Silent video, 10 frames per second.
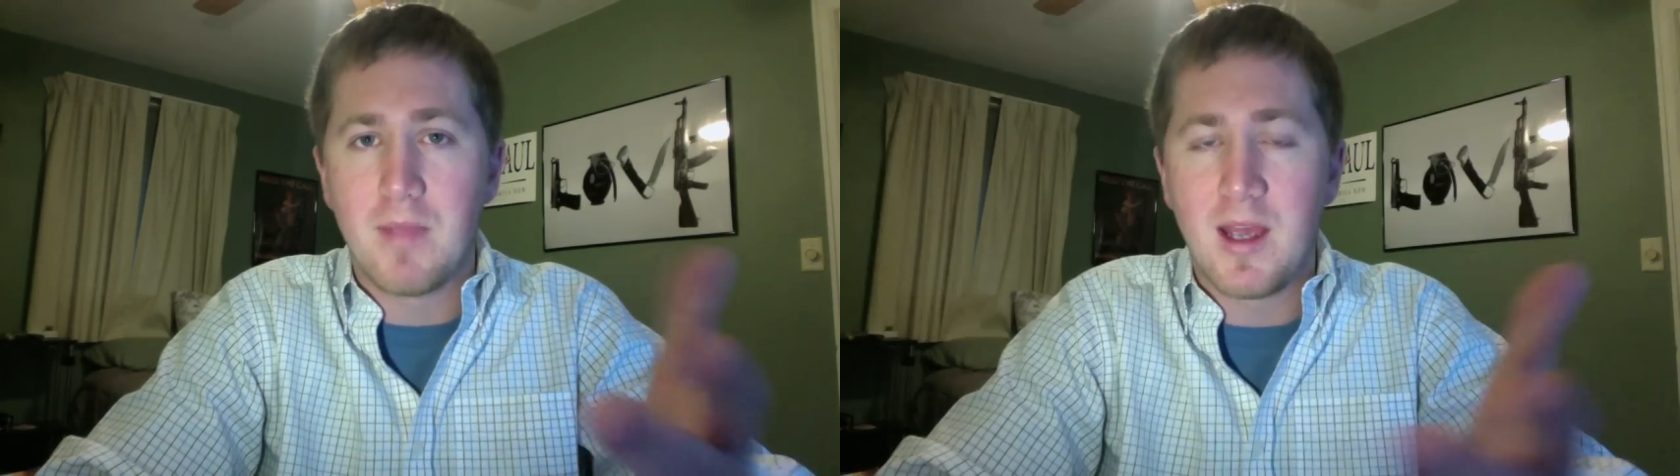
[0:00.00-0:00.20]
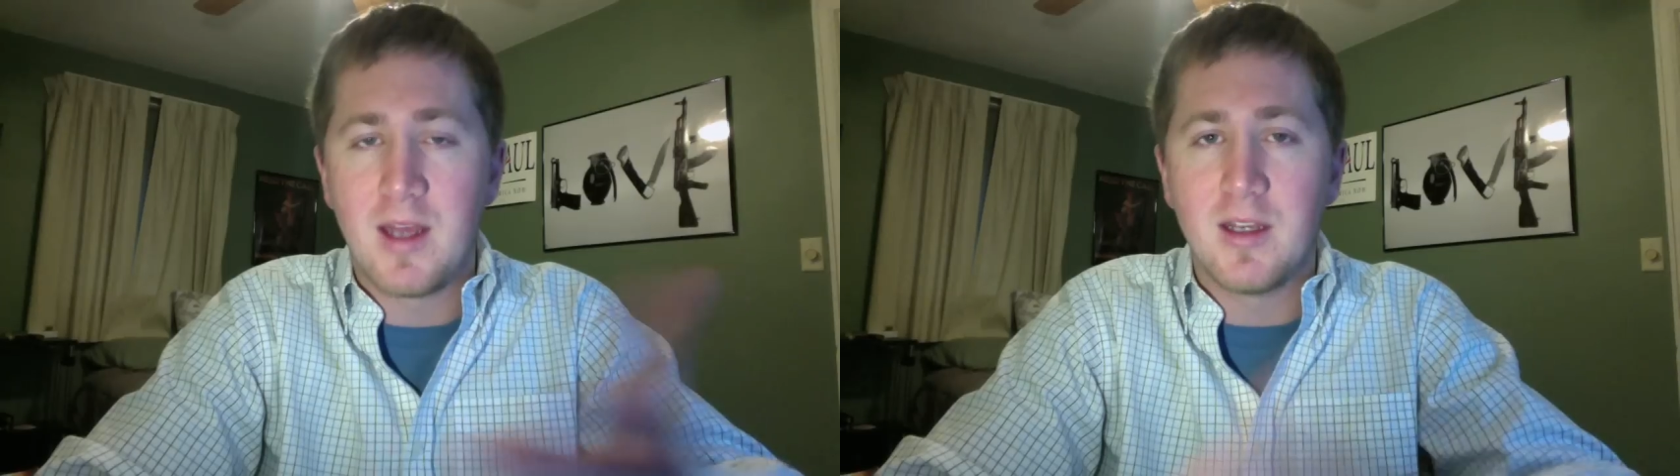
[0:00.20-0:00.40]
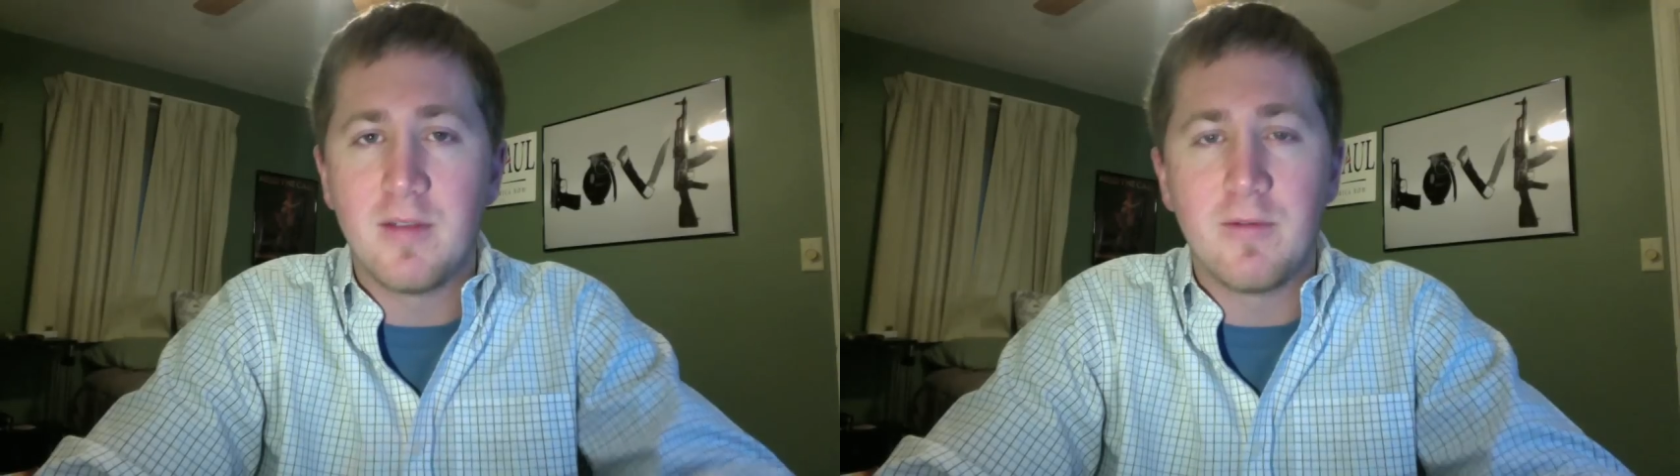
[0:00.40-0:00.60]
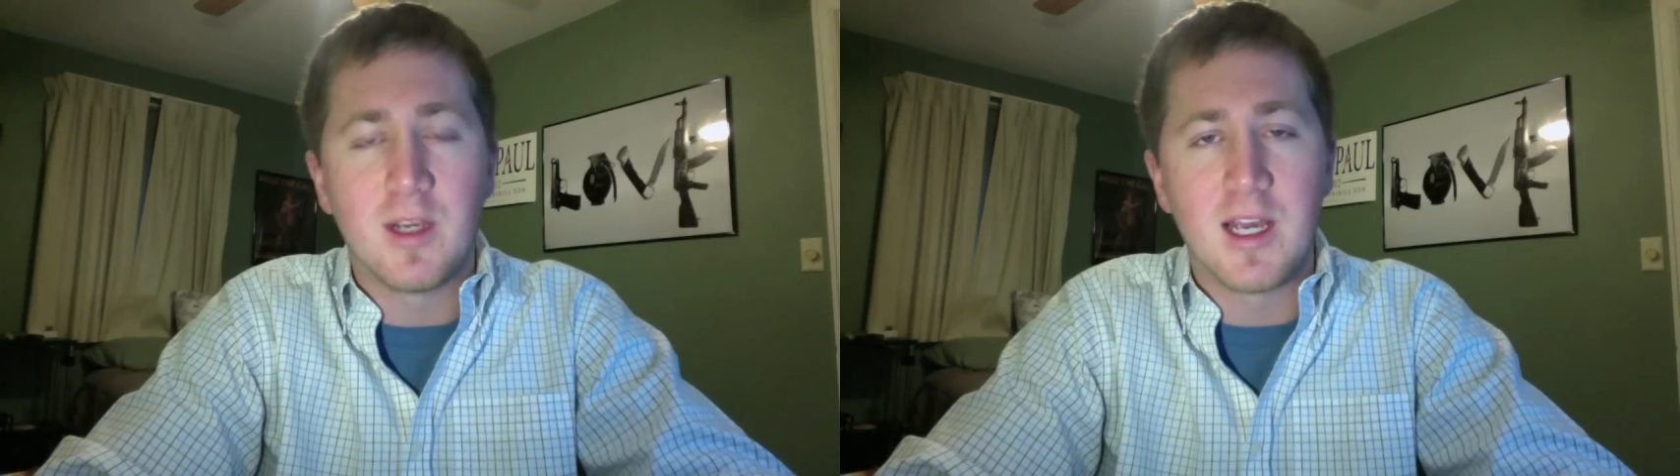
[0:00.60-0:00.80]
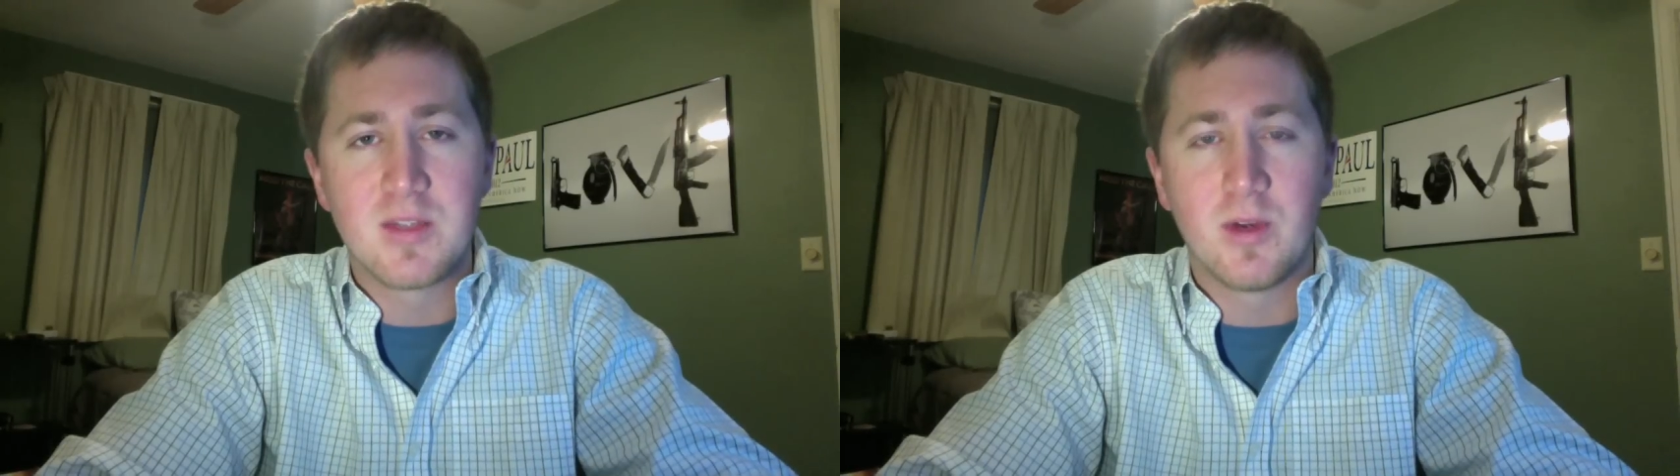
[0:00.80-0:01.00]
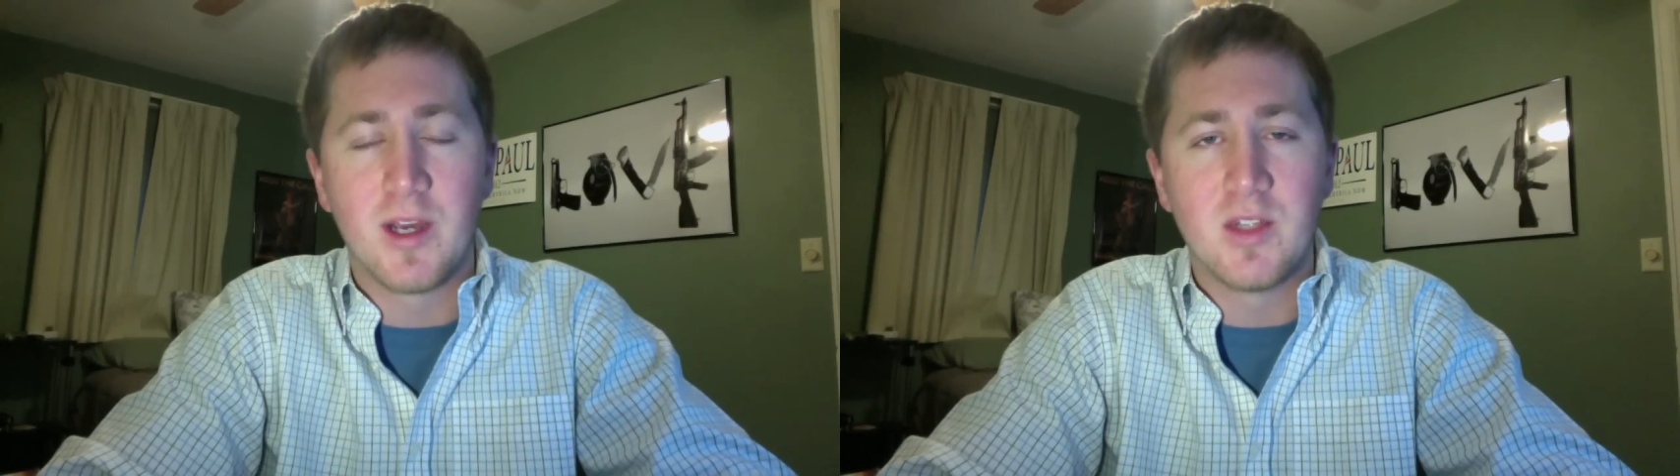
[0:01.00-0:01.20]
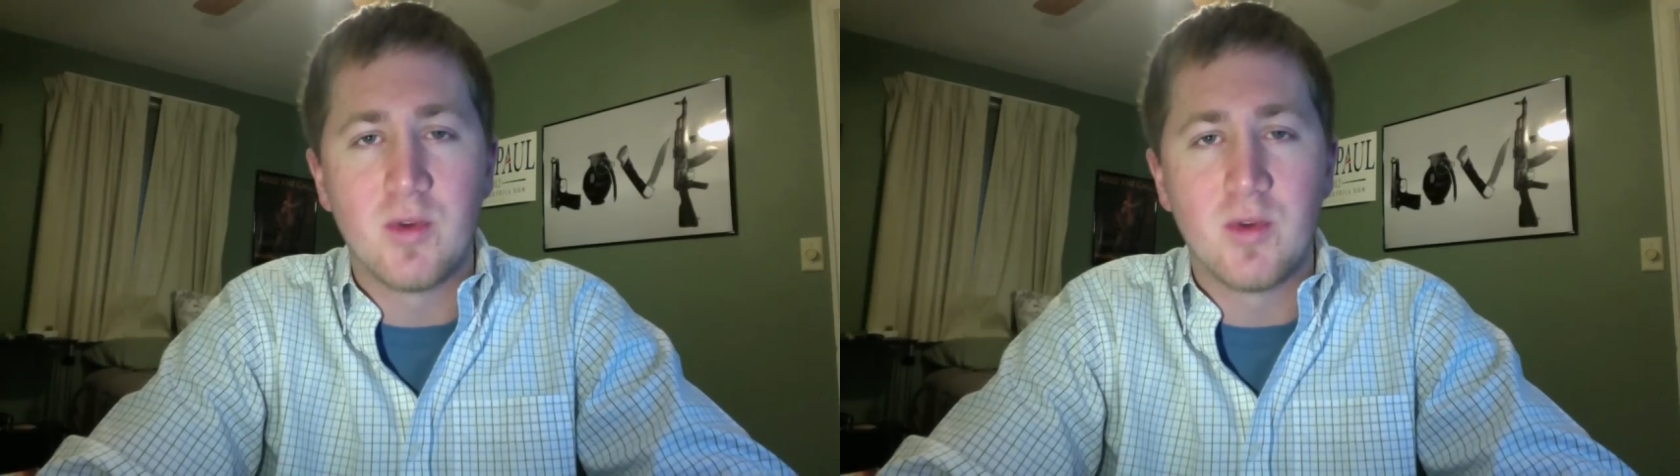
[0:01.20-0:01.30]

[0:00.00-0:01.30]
And if you guys would like